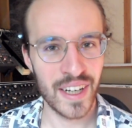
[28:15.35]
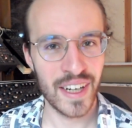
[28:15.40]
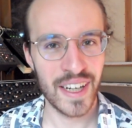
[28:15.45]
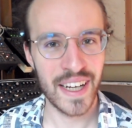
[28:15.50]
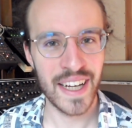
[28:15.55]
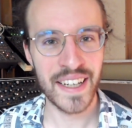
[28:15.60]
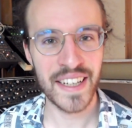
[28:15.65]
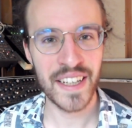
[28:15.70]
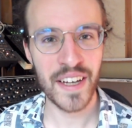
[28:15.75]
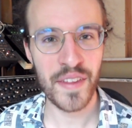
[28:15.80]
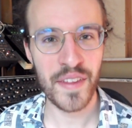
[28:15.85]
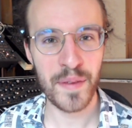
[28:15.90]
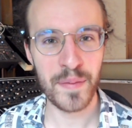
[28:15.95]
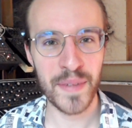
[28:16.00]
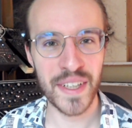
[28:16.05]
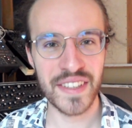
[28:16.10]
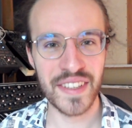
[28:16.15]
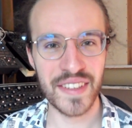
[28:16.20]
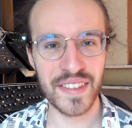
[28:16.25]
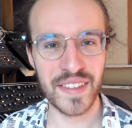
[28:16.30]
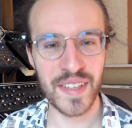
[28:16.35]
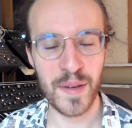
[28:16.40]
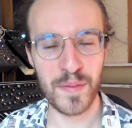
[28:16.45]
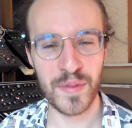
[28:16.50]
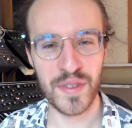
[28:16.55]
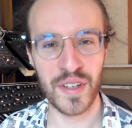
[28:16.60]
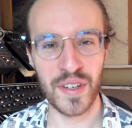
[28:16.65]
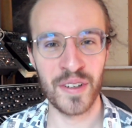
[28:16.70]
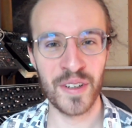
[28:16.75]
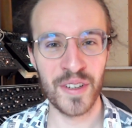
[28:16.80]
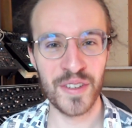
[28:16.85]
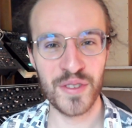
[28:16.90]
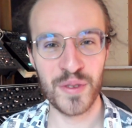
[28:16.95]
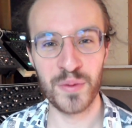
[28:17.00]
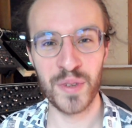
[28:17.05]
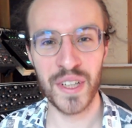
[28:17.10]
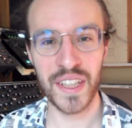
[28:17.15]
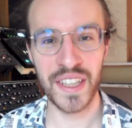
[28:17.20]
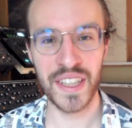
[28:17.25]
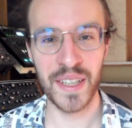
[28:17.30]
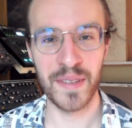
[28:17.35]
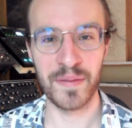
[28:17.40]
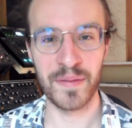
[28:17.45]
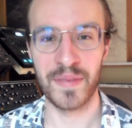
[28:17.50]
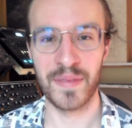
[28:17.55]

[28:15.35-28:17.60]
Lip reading: Any other mixing tips are also welcome.